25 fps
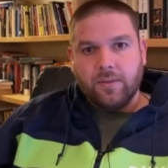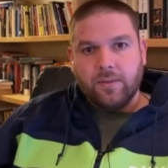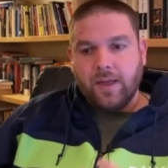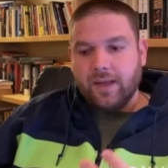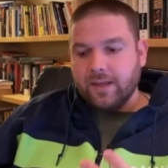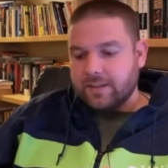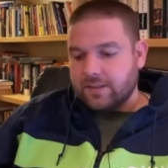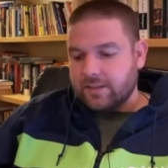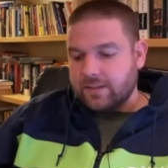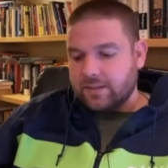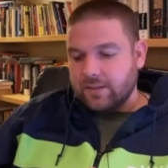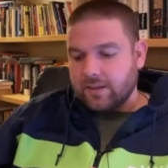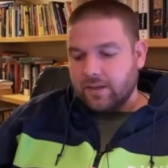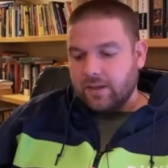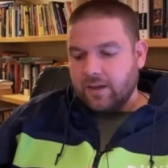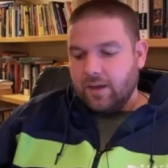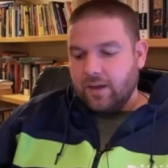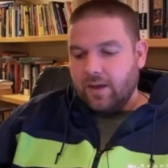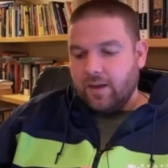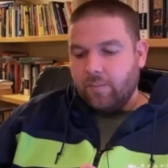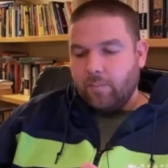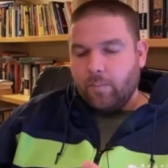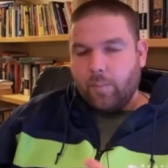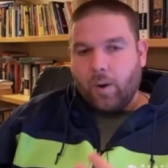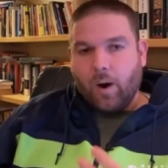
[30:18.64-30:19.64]
that's
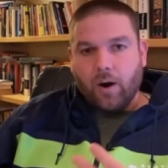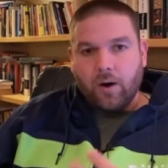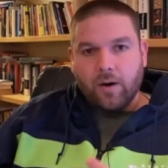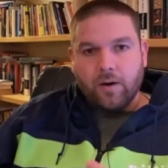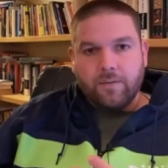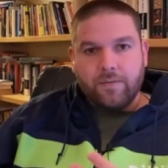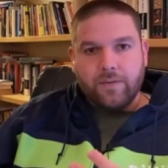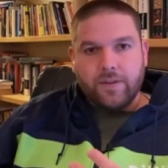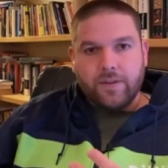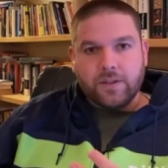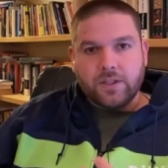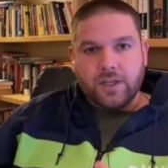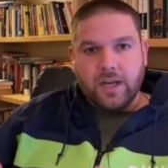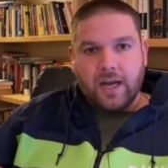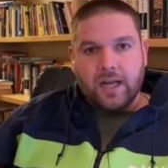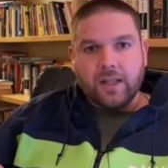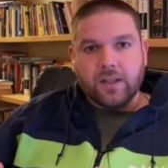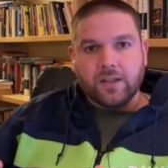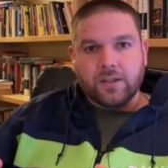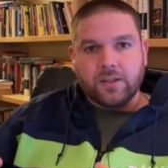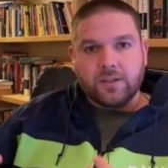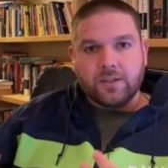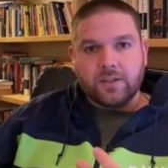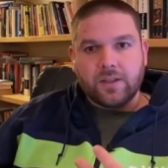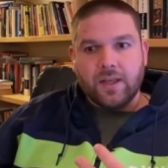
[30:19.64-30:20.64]
part of the
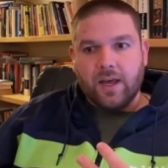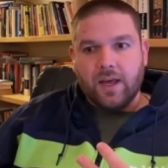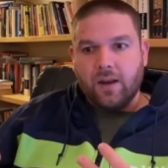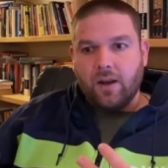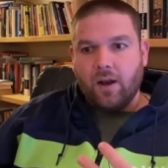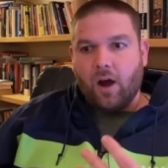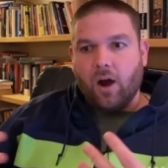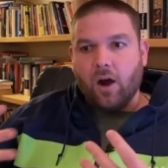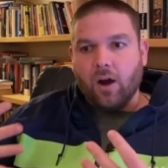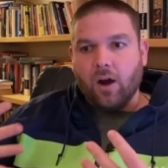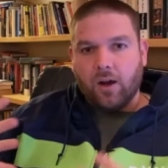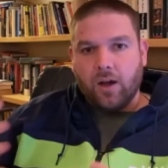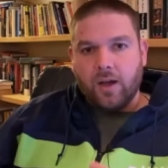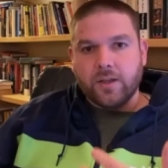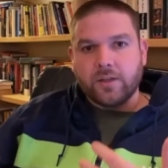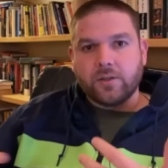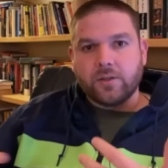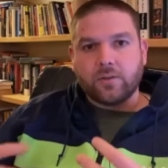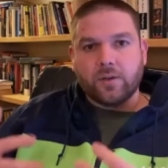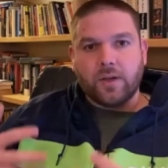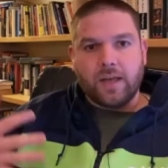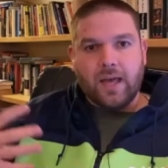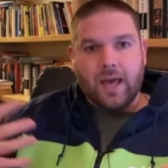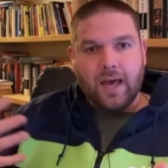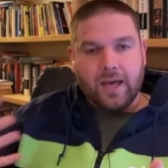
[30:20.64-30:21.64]
challenge that our
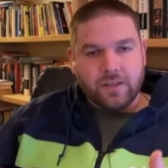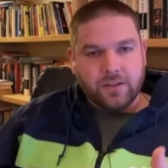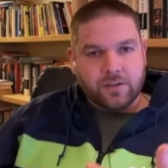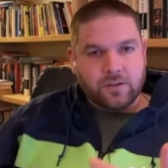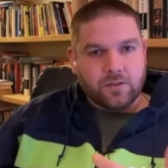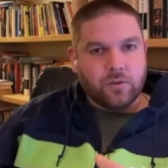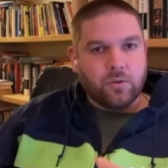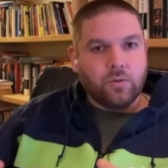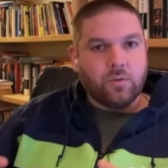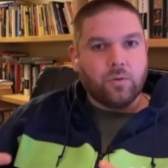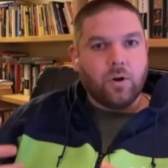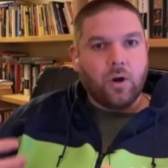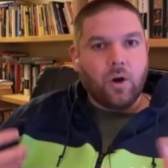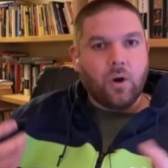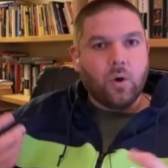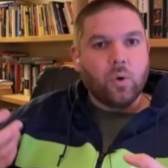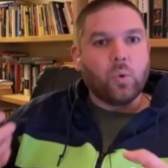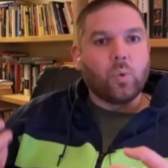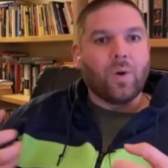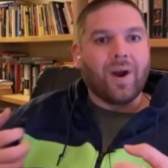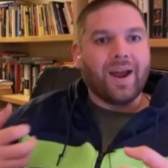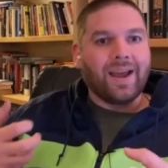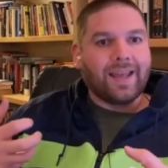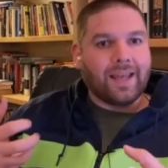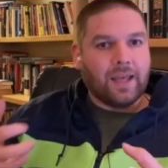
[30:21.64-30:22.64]
country has to
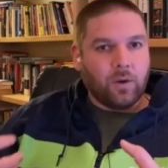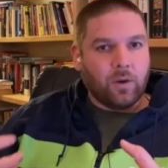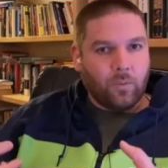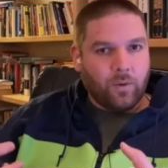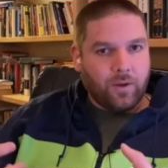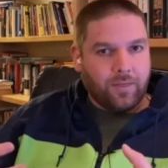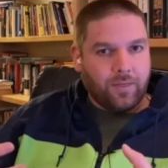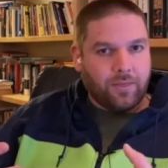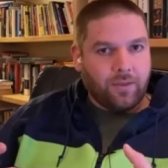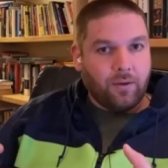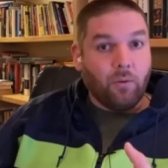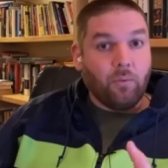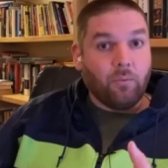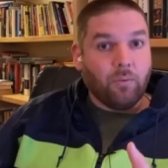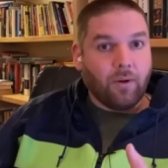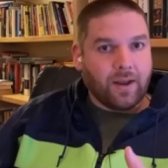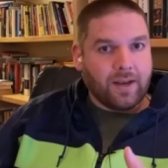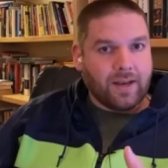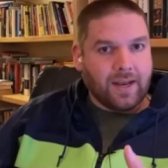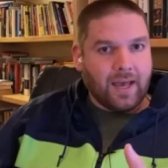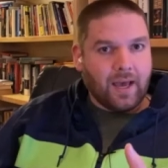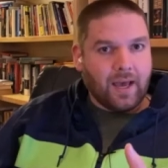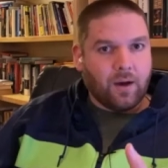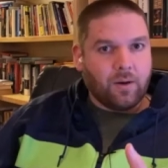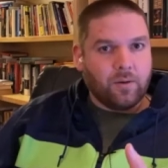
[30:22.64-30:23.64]
reckon with right
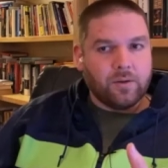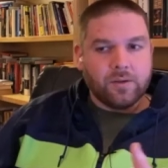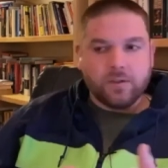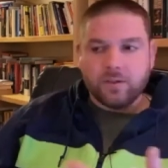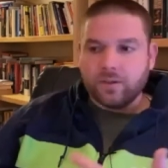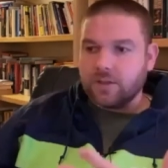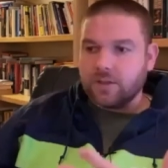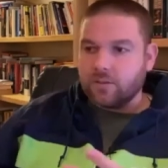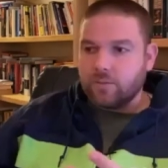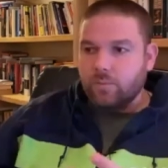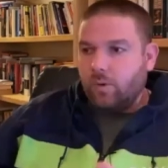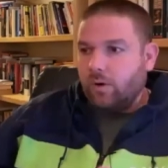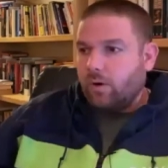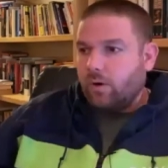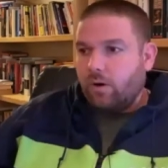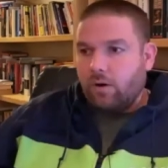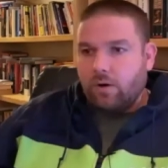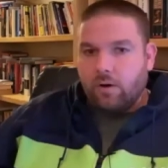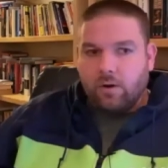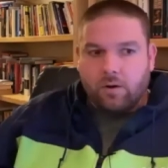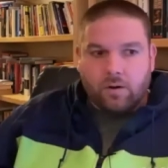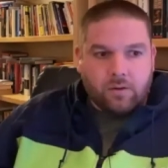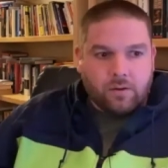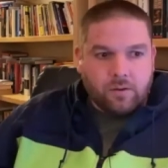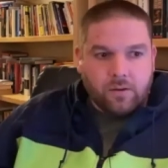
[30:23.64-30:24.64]
now is because we're
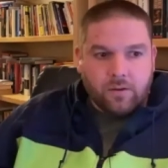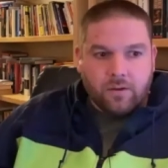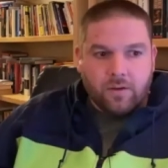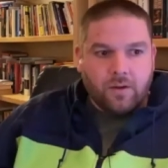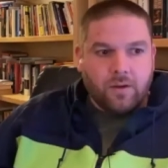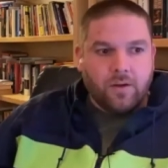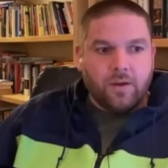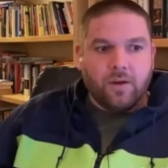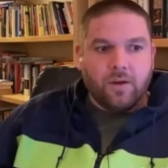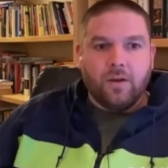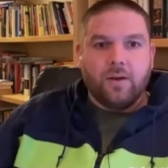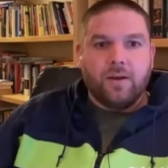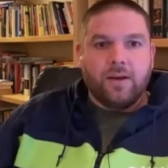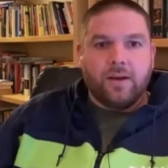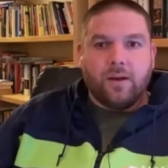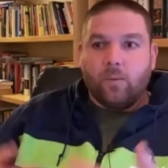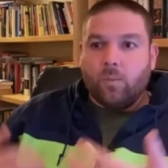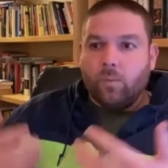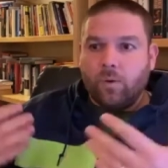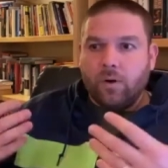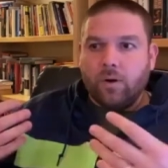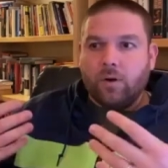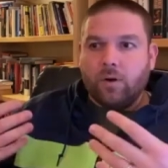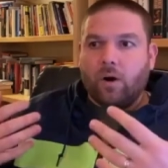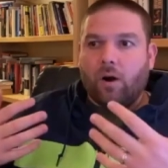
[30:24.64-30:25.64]
all
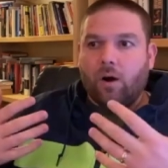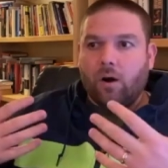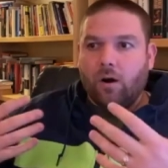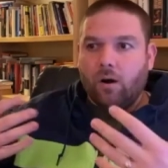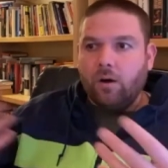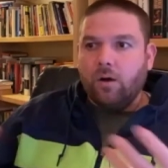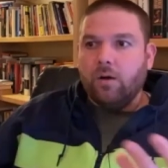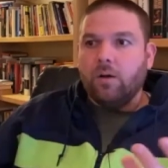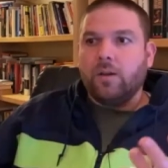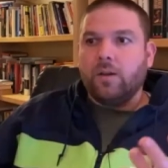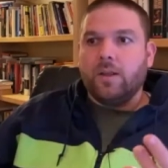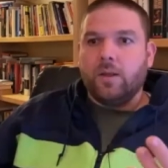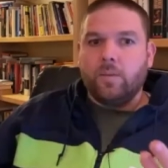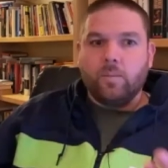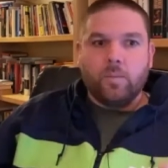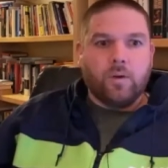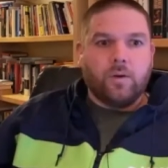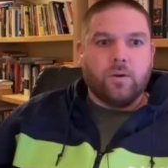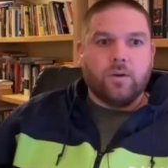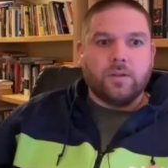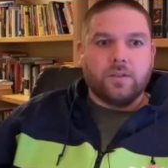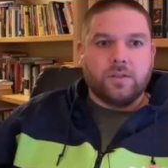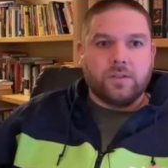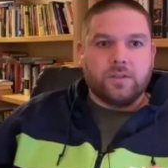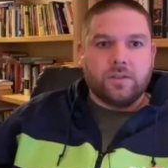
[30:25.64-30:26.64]
we're all
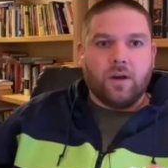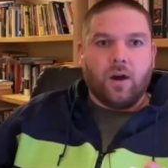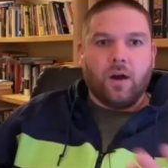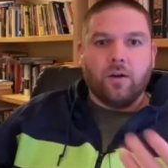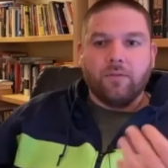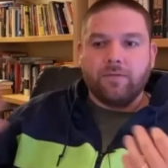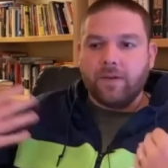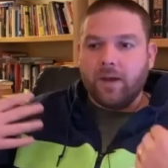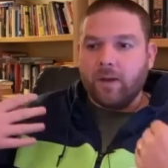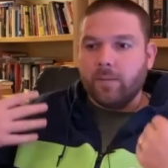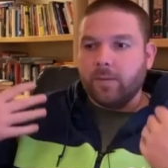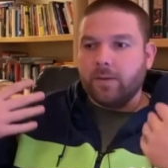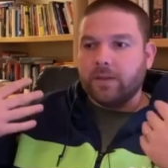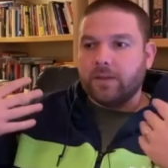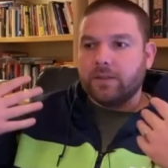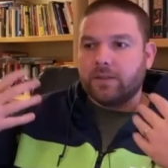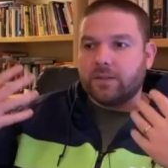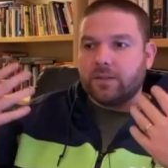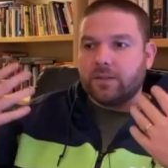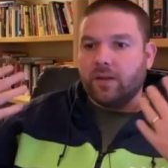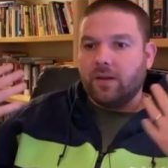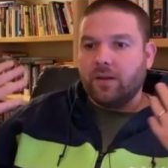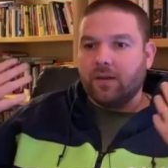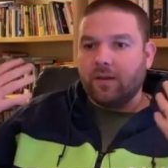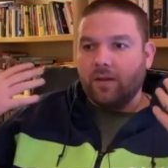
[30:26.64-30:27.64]
immigrants our
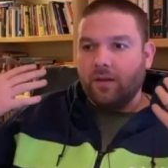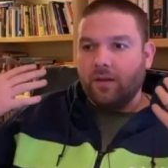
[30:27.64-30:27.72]
families